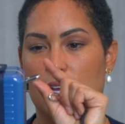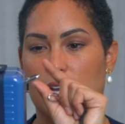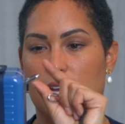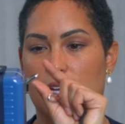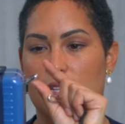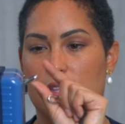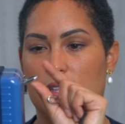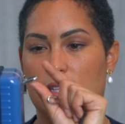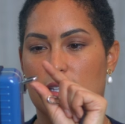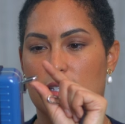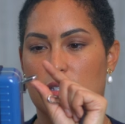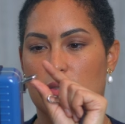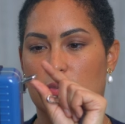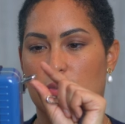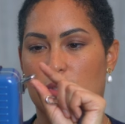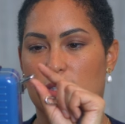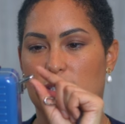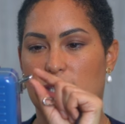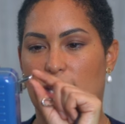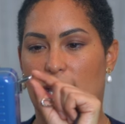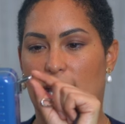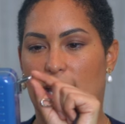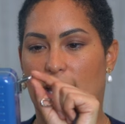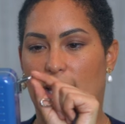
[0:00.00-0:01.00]
And this
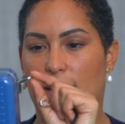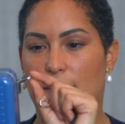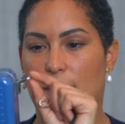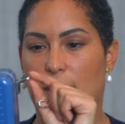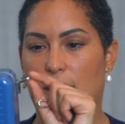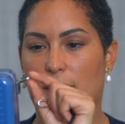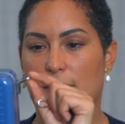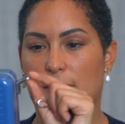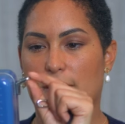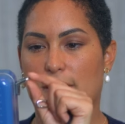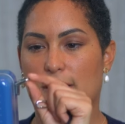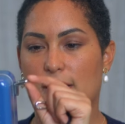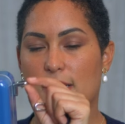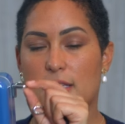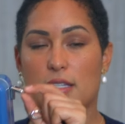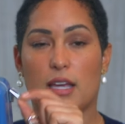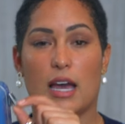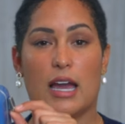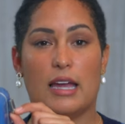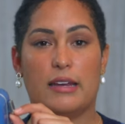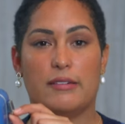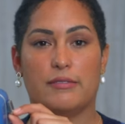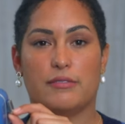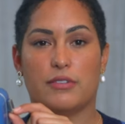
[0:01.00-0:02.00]
was a maybe
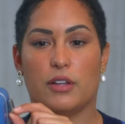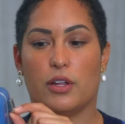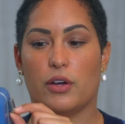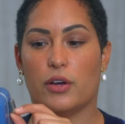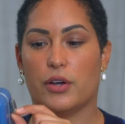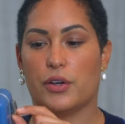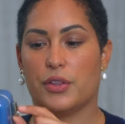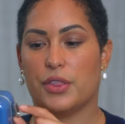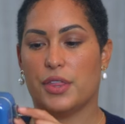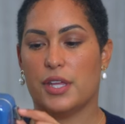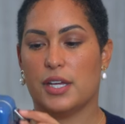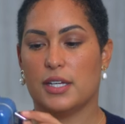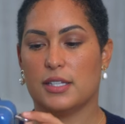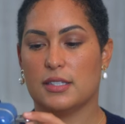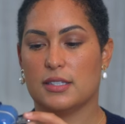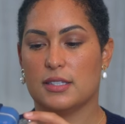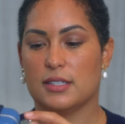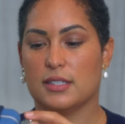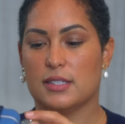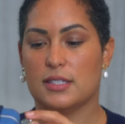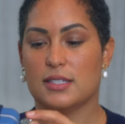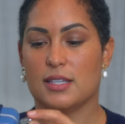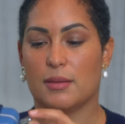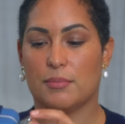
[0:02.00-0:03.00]
design flaw or thing,
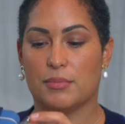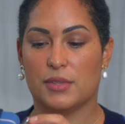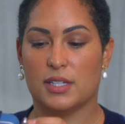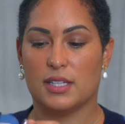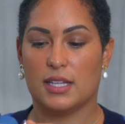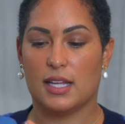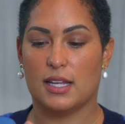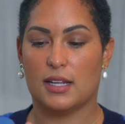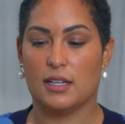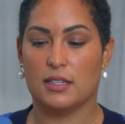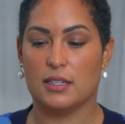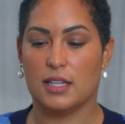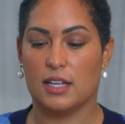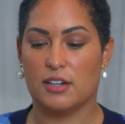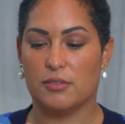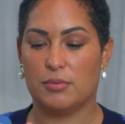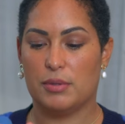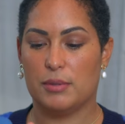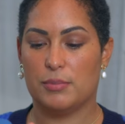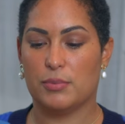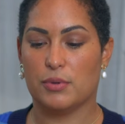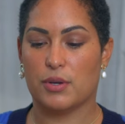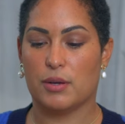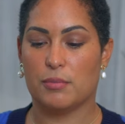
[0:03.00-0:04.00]
something that a lot of
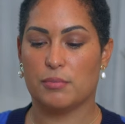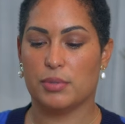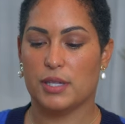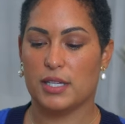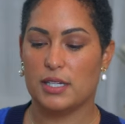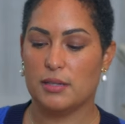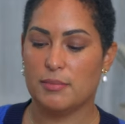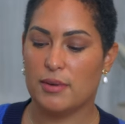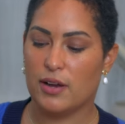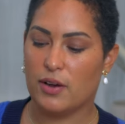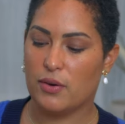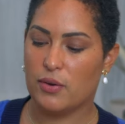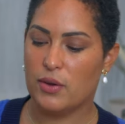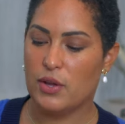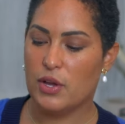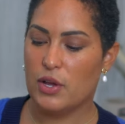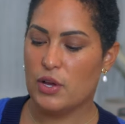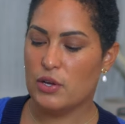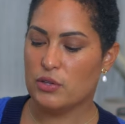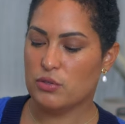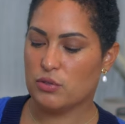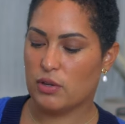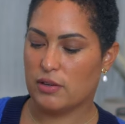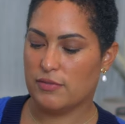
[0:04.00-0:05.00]
people complained about.
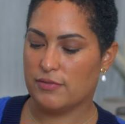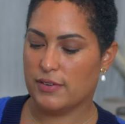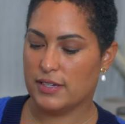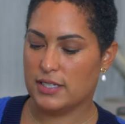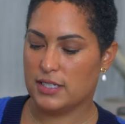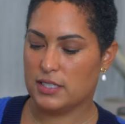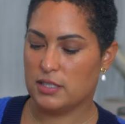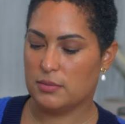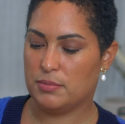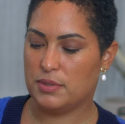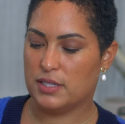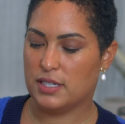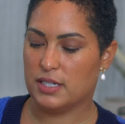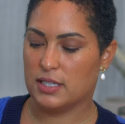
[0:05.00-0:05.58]
So I find it to be